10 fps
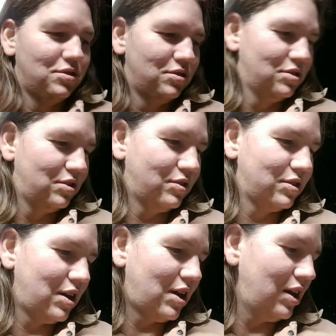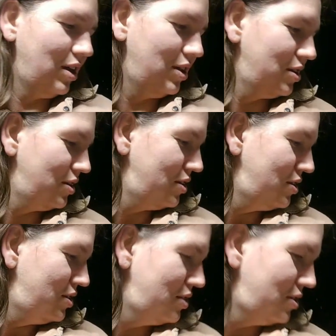You want to say hi?
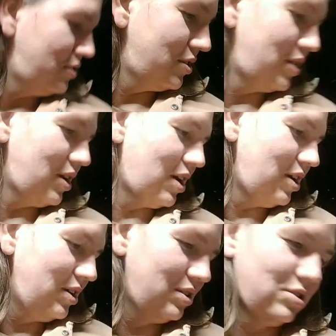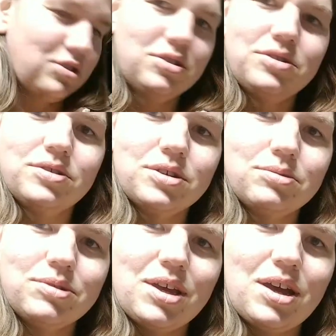Want to say hi? Want to come
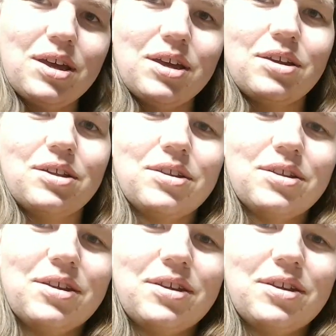say hi? Yeah, let's see.